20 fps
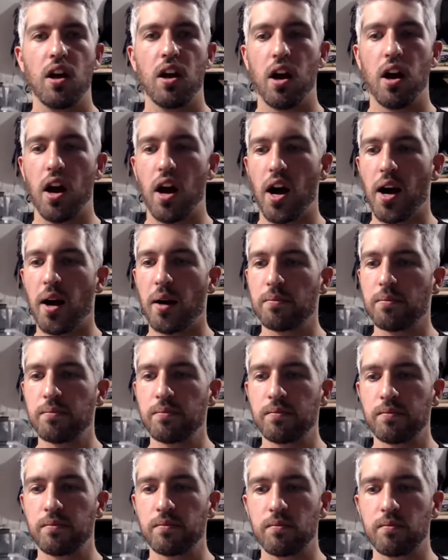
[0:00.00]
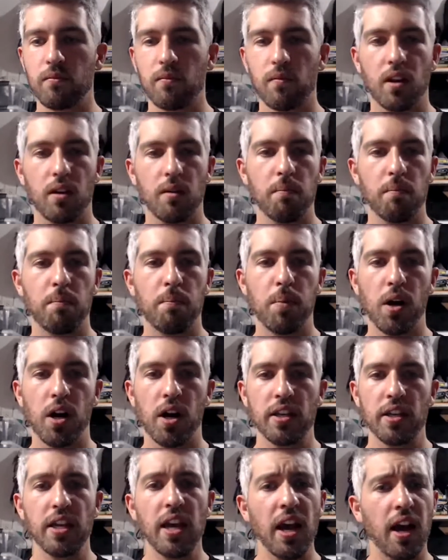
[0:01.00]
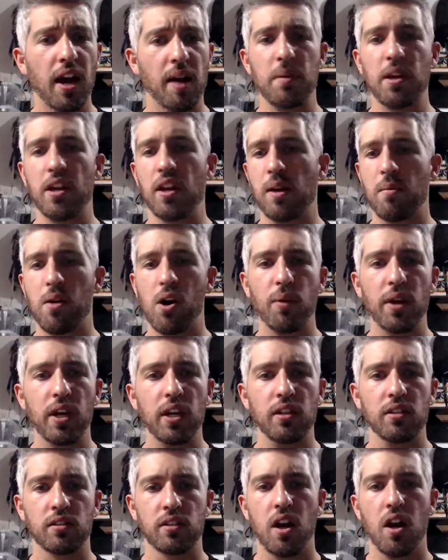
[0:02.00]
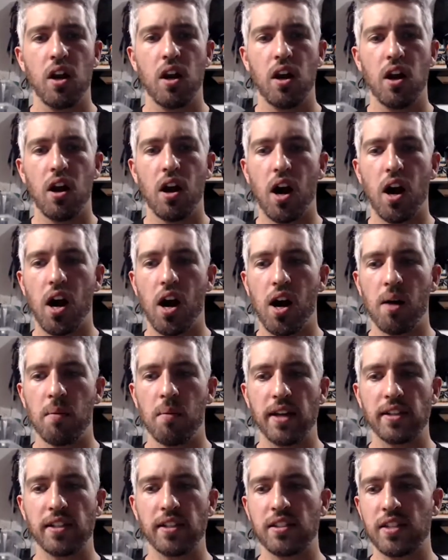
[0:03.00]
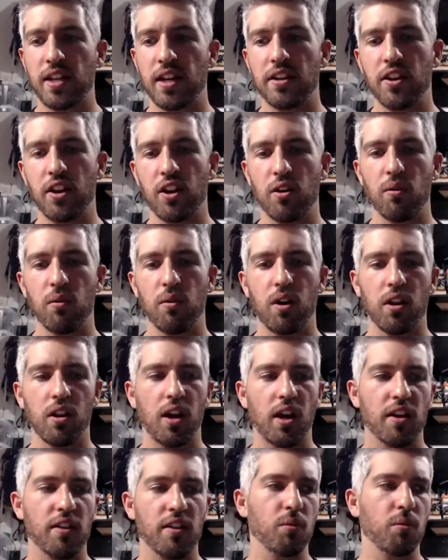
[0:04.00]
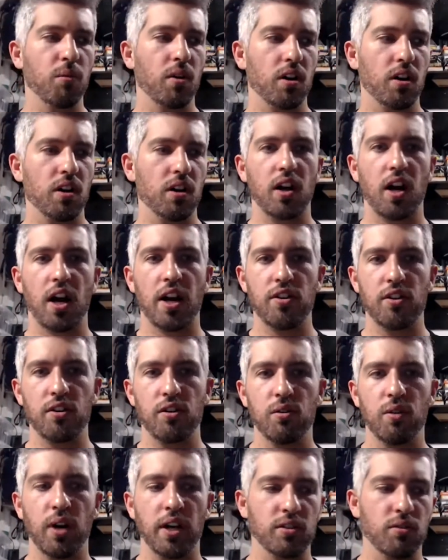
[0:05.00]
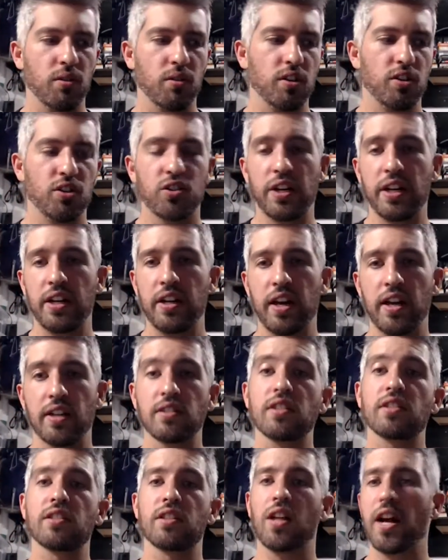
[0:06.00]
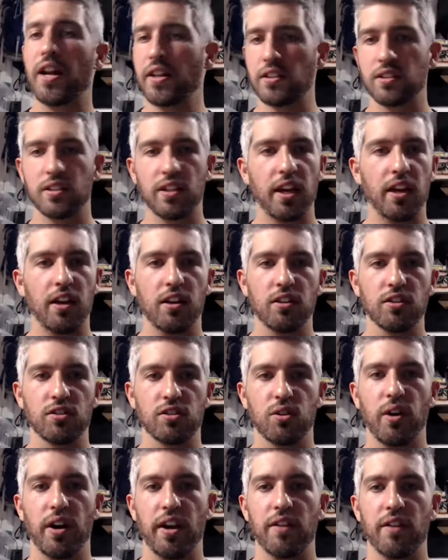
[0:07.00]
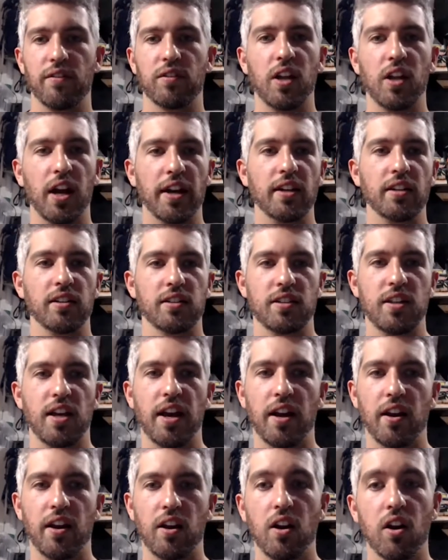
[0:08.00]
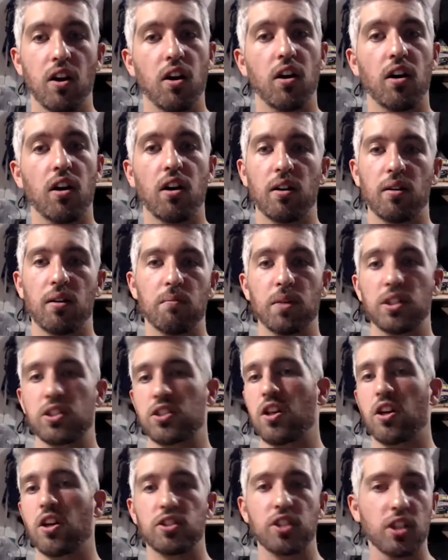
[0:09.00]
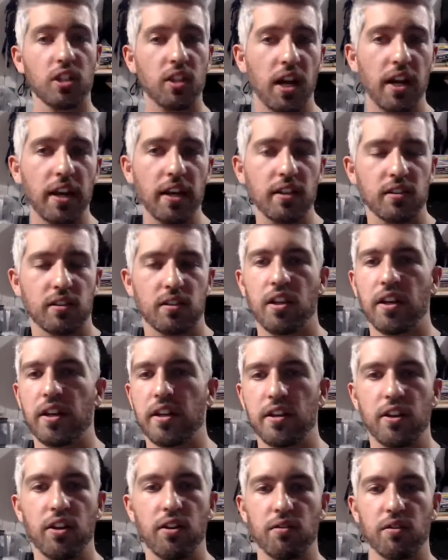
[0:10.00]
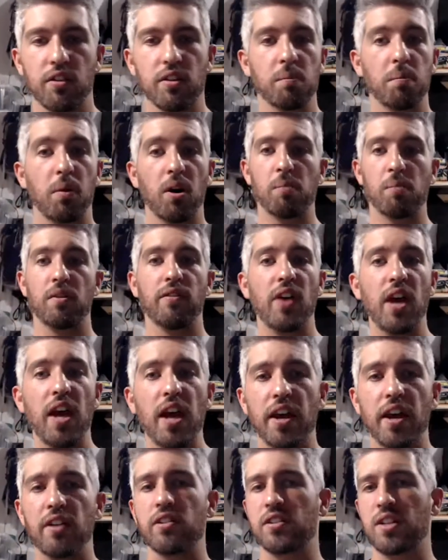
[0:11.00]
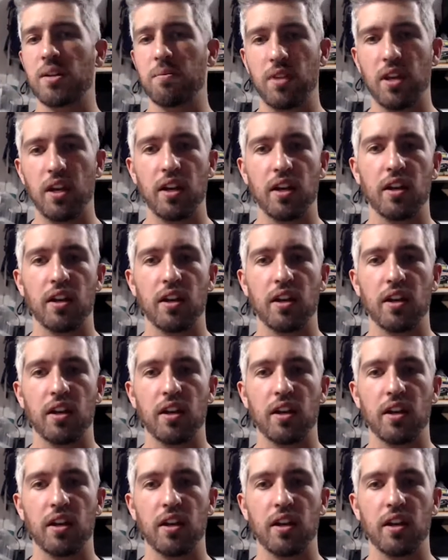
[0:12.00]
But yeah, I mean, I'm always, as I said, a lot of the work I do, I sort of treat it as a sliding scale. So I have clients that are much larger clients, like, the Department of Ed or something.